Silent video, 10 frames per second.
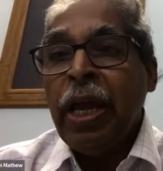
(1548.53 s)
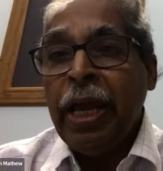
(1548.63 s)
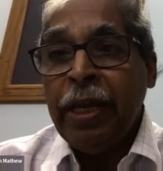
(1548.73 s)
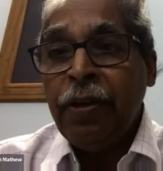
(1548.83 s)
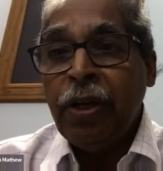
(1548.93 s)

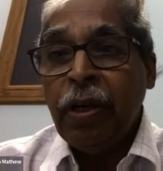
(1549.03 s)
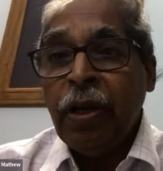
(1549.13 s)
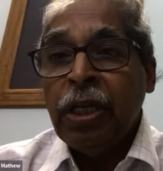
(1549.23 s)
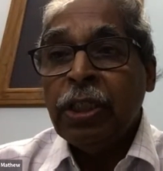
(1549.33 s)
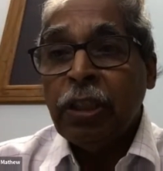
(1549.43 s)
And
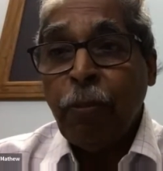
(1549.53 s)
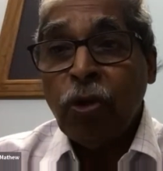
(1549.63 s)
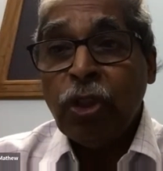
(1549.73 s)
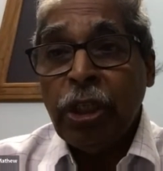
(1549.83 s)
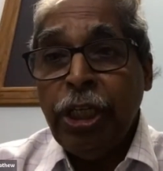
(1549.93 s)

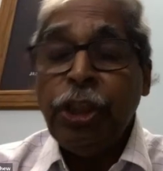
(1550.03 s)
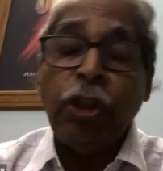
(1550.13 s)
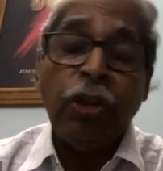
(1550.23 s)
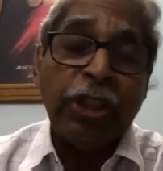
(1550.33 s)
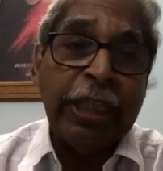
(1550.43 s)
suppose
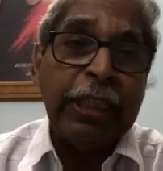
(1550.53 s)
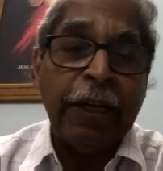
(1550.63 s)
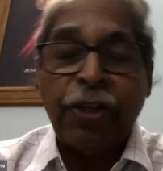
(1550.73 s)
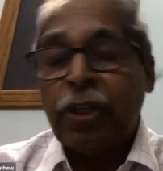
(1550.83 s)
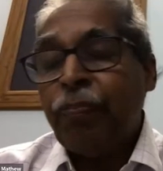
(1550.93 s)
instead of saying
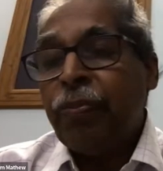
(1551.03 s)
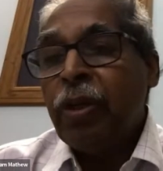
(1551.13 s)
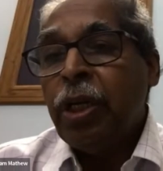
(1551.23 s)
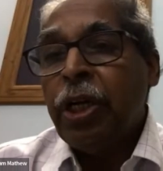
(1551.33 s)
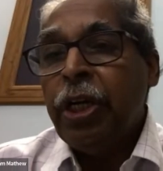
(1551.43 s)
that
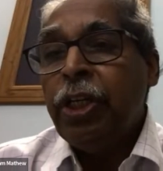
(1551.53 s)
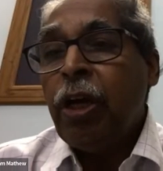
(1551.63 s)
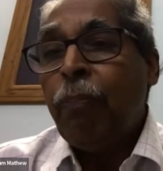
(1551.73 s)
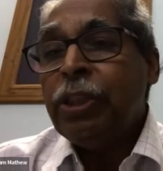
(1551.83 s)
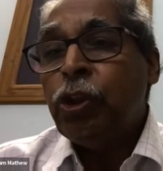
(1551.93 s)
it
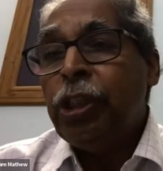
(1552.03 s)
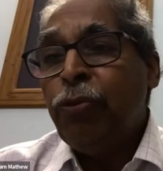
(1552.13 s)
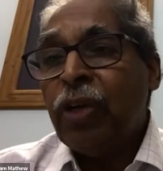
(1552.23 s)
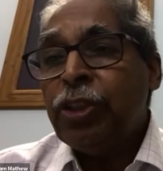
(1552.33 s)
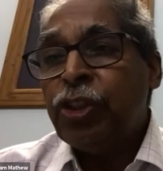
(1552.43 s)
applies to
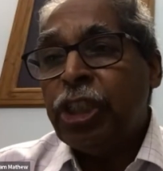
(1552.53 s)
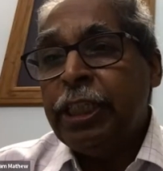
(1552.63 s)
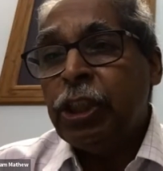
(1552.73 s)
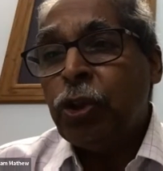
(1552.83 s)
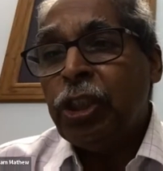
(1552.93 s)
different
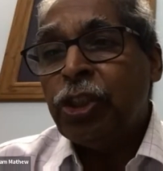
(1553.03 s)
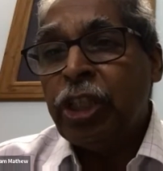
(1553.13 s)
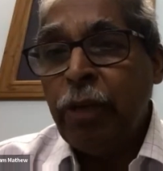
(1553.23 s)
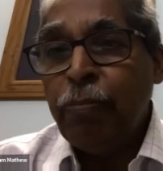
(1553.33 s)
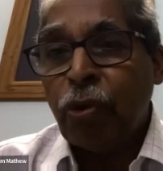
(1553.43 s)
stages of the
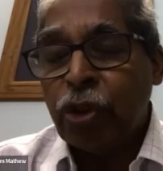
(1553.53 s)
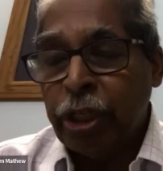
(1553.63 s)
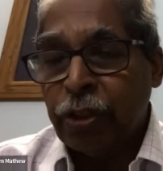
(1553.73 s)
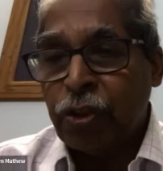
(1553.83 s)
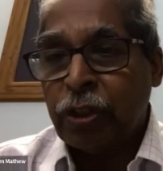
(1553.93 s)
same
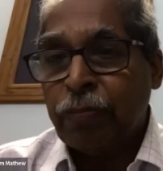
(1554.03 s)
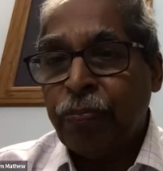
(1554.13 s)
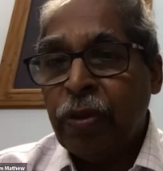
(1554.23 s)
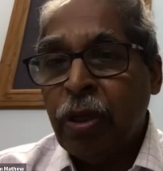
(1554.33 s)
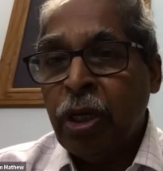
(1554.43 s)
proceedings,
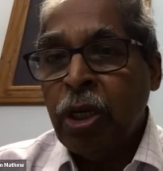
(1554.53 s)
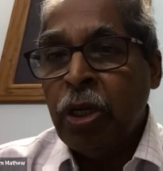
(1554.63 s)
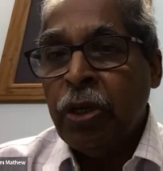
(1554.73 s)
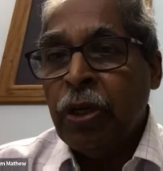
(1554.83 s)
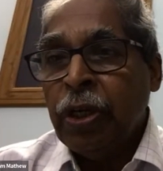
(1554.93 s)

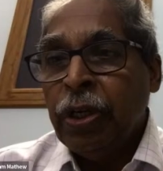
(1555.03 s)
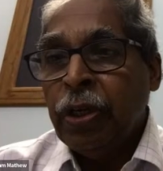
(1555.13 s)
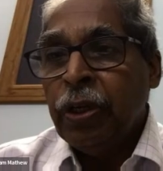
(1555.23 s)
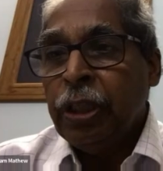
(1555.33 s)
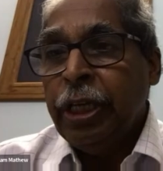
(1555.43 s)

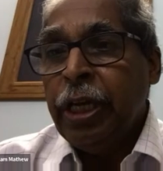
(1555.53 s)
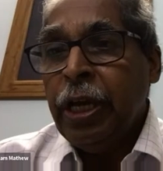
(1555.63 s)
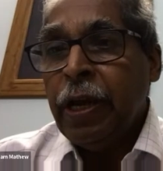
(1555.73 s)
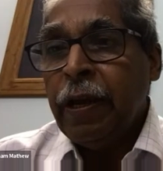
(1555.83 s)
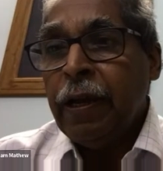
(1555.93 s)

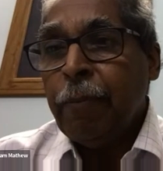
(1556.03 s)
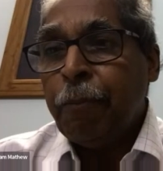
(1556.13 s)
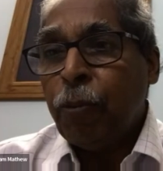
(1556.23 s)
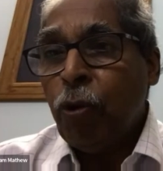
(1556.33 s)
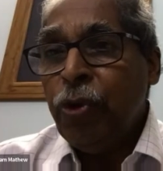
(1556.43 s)
the
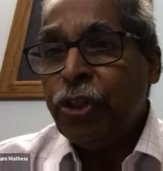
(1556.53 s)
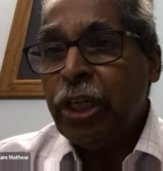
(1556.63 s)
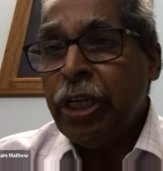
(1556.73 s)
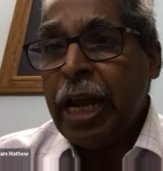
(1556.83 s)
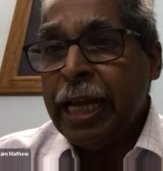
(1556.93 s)

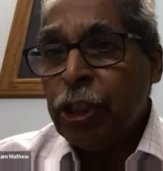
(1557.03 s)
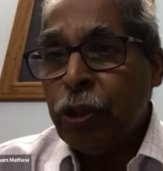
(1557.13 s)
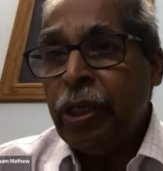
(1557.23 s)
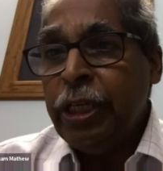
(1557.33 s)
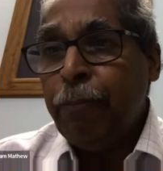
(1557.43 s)
provision
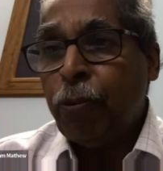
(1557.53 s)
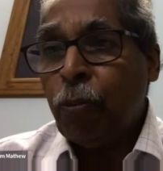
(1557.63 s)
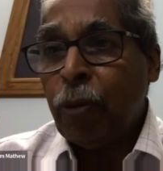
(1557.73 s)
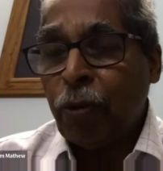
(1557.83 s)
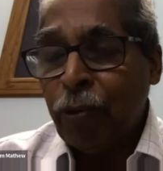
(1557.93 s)
actually
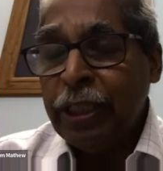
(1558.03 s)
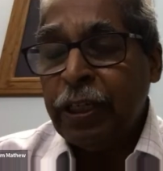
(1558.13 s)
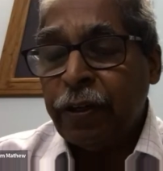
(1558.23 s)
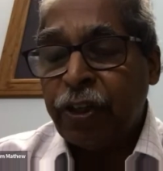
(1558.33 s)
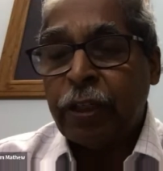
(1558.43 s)

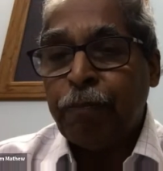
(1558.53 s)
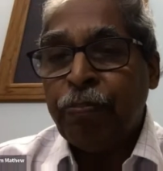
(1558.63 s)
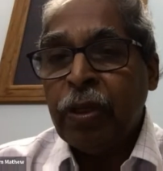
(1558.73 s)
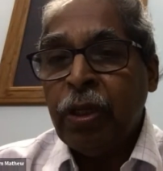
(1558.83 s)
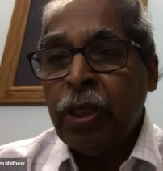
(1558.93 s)
provided
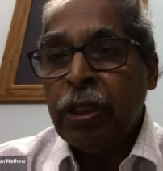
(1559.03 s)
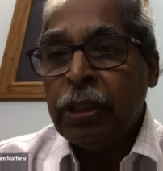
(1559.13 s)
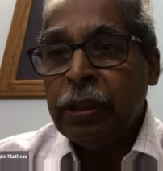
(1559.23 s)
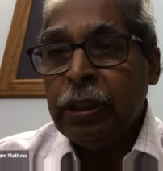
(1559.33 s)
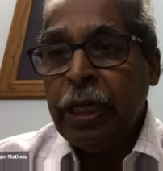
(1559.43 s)

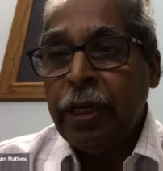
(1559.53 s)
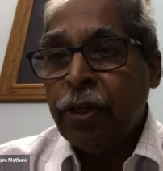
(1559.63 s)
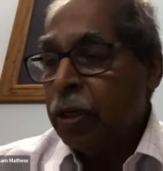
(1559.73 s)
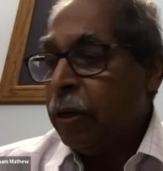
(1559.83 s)
that